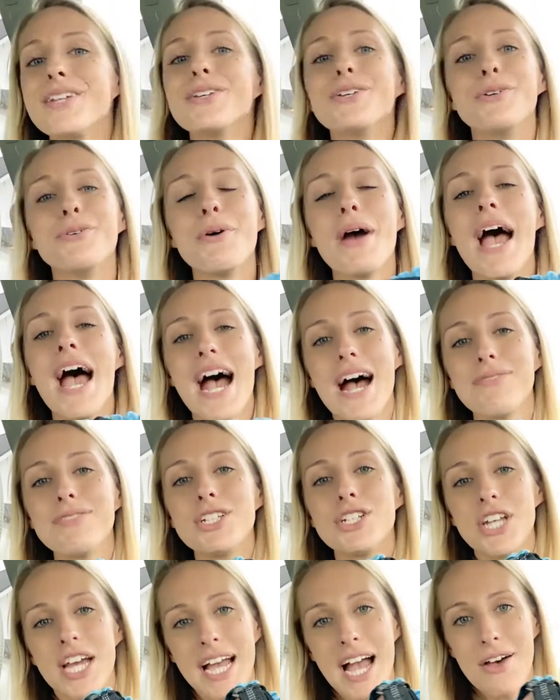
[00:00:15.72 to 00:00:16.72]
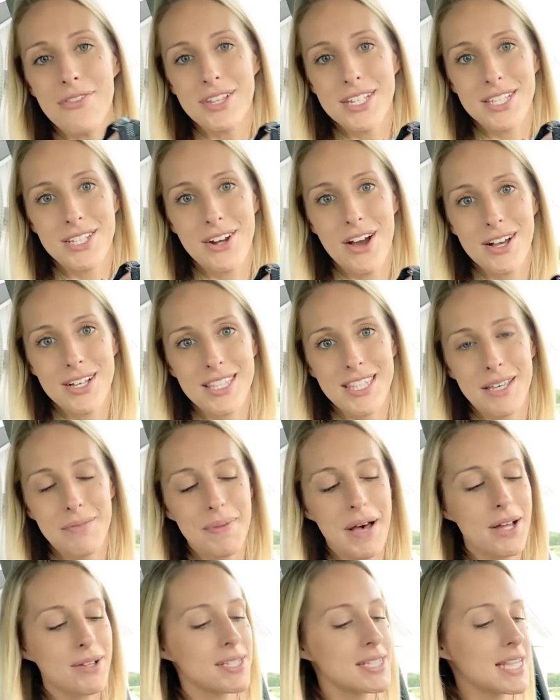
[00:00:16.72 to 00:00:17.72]
You have to check out these dog
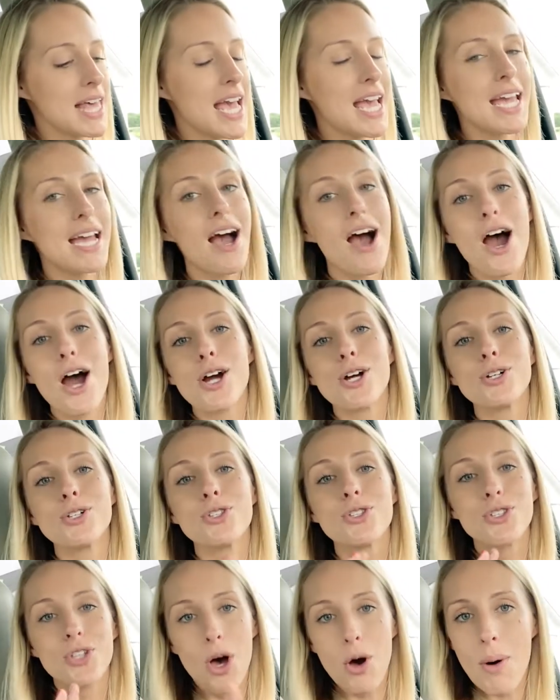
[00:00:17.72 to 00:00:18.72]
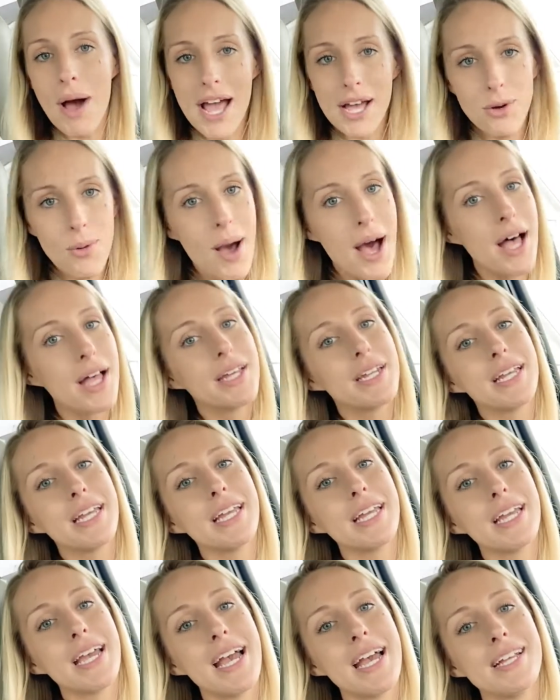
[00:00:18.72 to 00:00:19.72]
seatbelts. They are so high
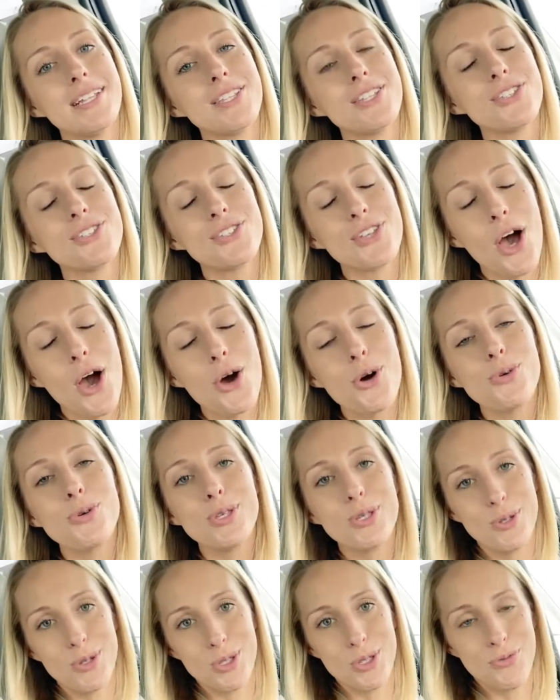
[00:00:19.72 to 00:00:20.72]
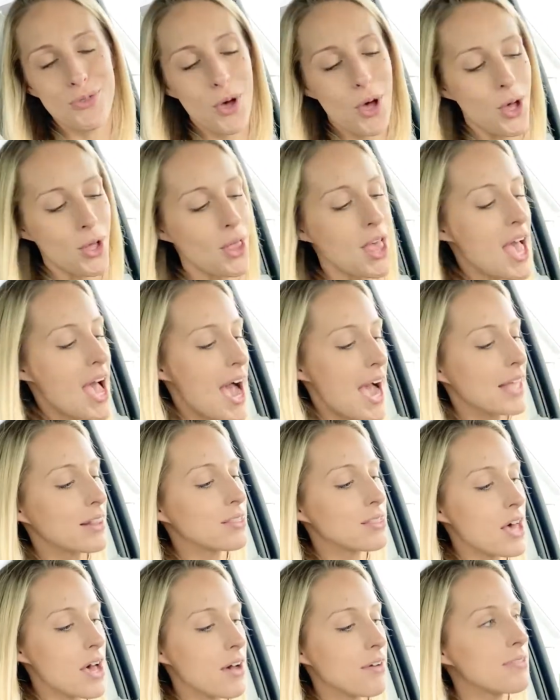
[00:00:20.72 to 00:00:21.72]
quality and so useful. I
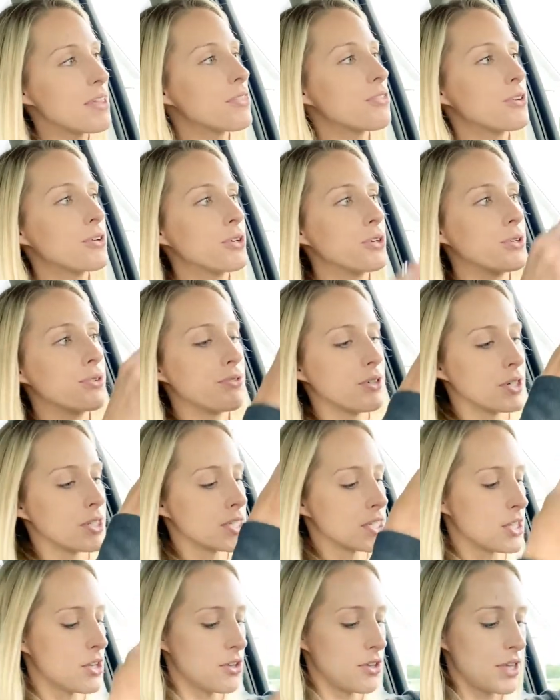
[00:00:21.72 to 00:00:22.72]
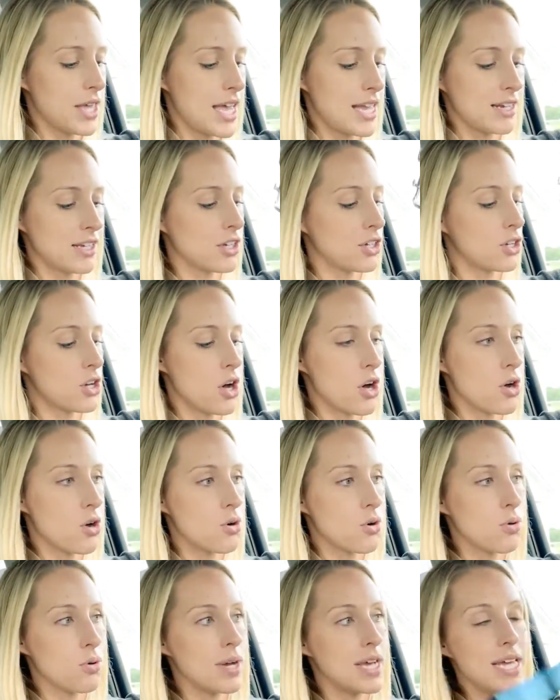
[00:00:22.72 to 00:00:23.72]
love that they're universal and can
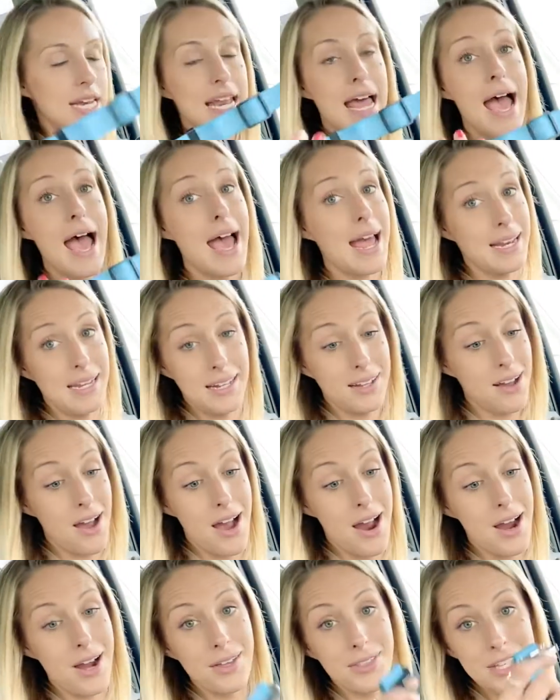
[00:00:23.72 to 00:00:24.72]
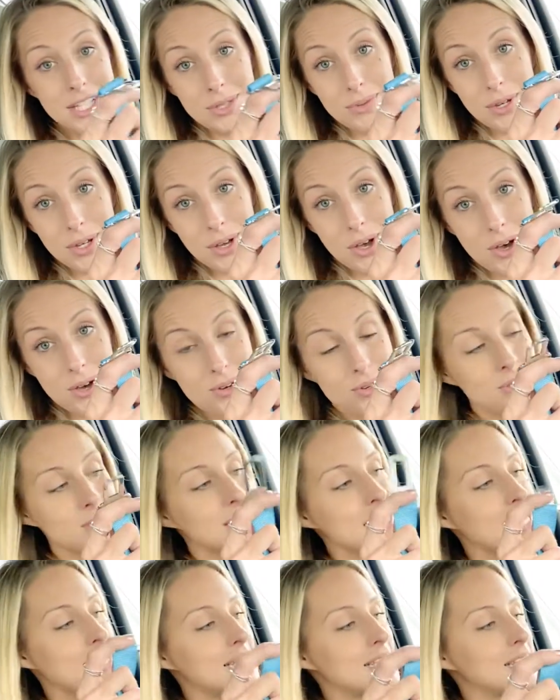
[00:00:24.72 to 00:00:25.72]
go in any car. This one goes
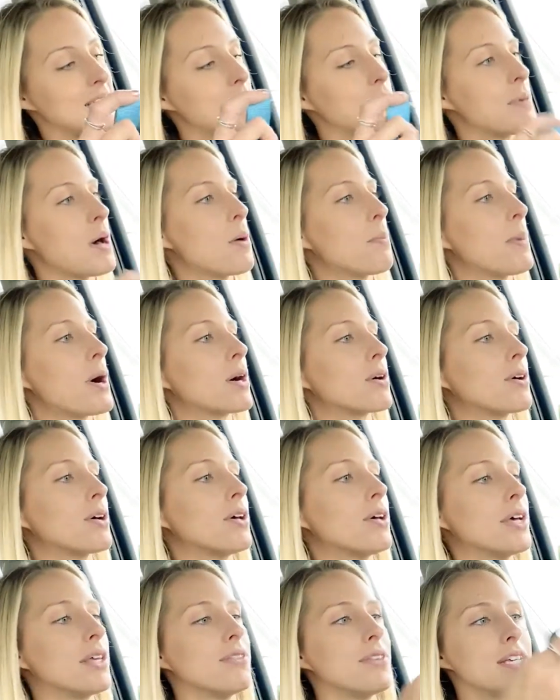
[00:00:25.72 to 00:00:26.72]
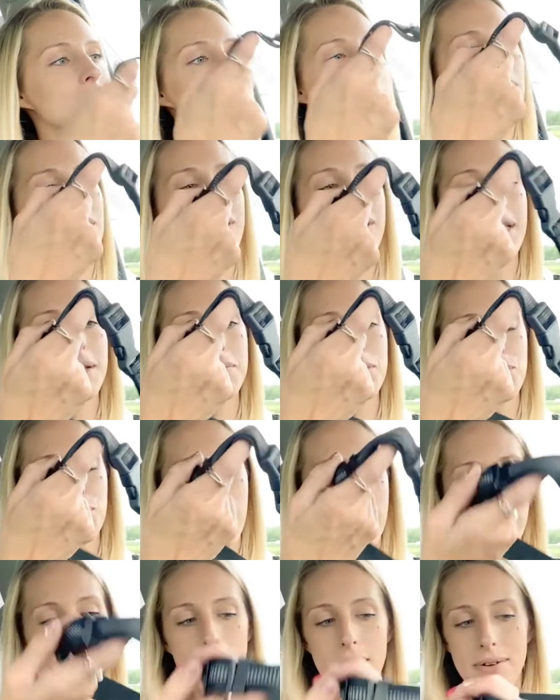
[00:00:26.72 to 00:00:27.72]
in a seatbelt buckle and this one clips
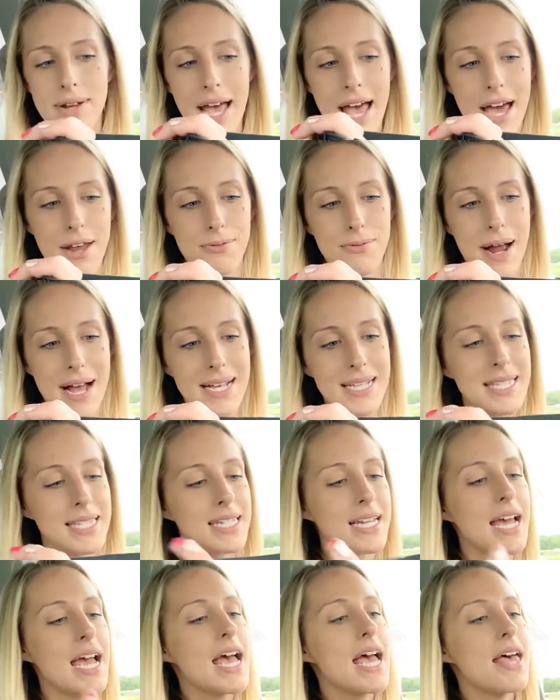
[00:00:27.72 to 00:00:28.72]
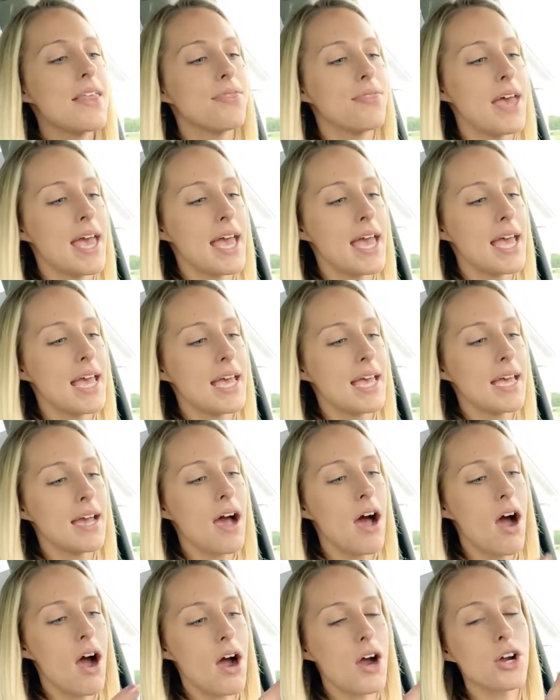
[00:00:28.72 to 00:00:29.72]
right around a headrest. They
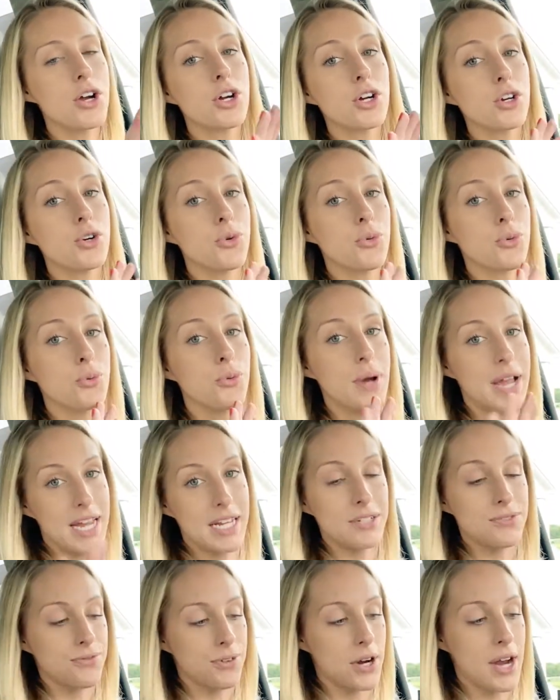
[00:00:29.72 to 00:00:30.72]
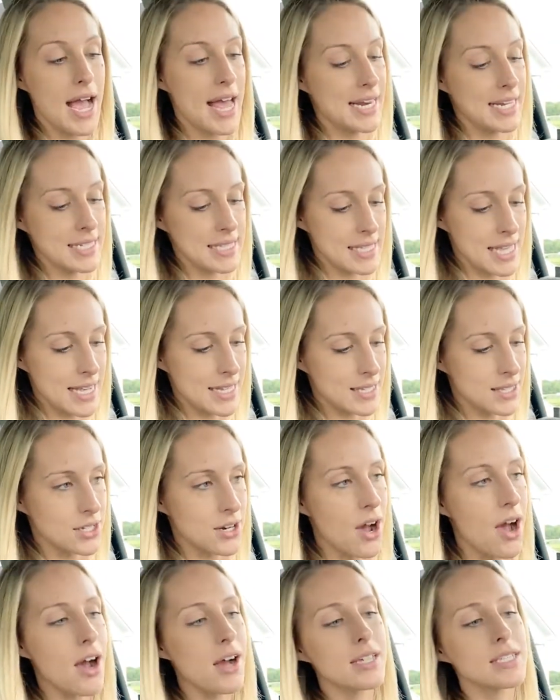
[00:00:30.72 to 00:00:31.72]
are great for any size
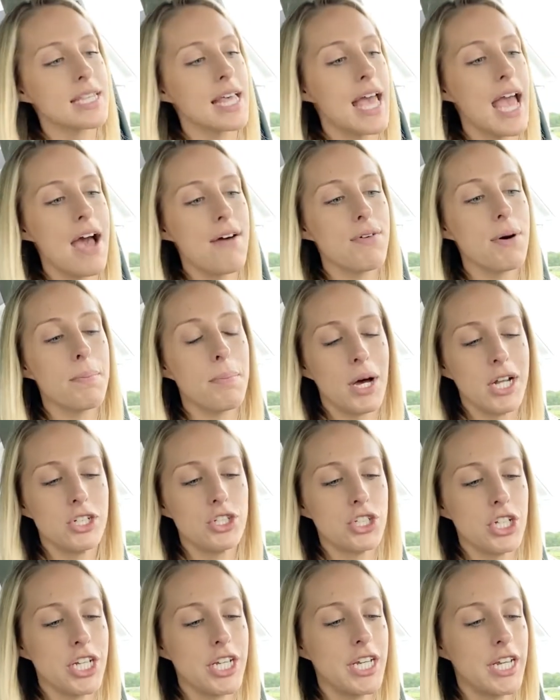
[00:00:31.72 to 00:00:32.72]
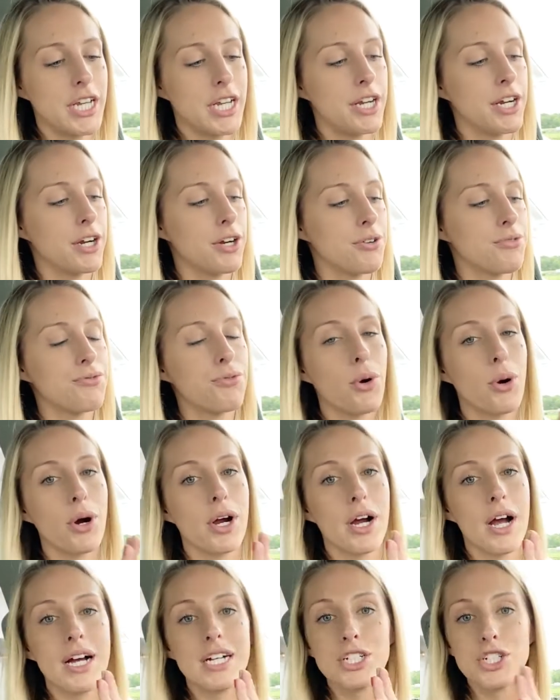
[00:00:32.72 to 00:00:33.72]
dogs. They have a bungee here
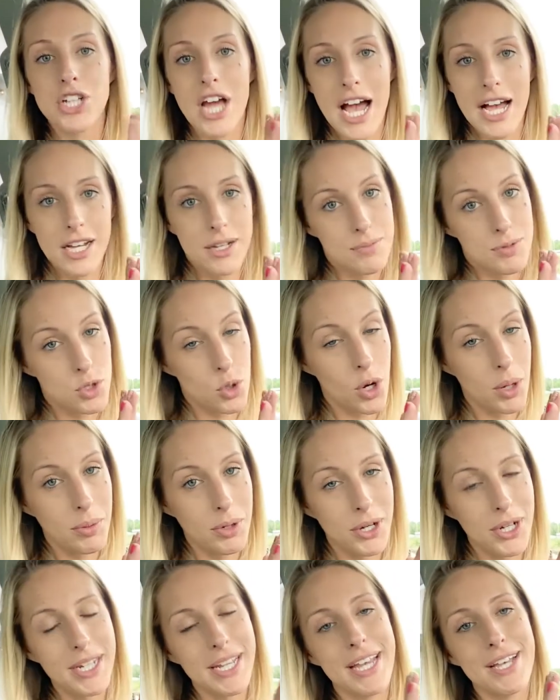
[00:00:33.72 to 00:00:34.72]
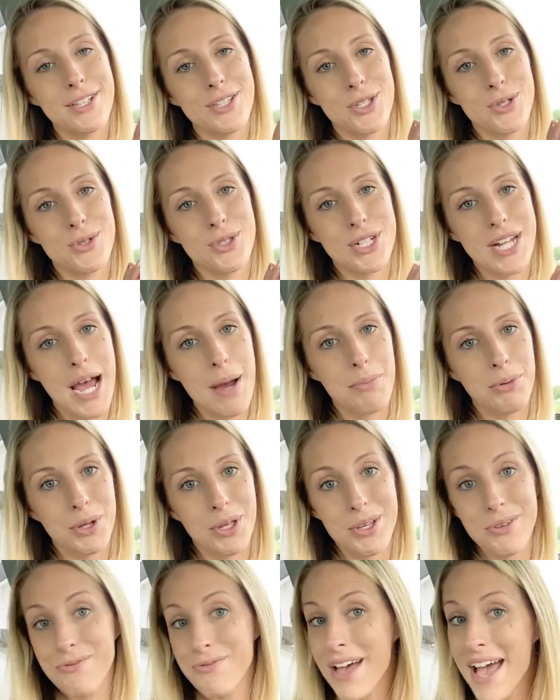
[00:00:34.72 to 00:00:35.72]
for a shock absorber in case you stop
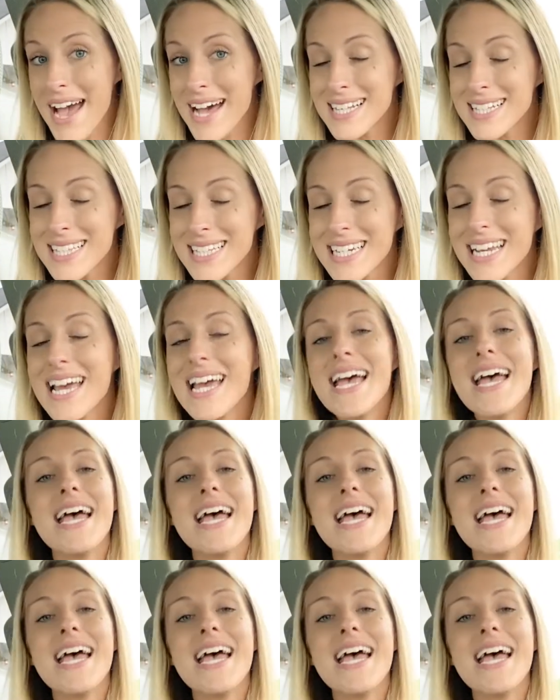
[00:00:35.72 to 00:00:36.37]
really fast.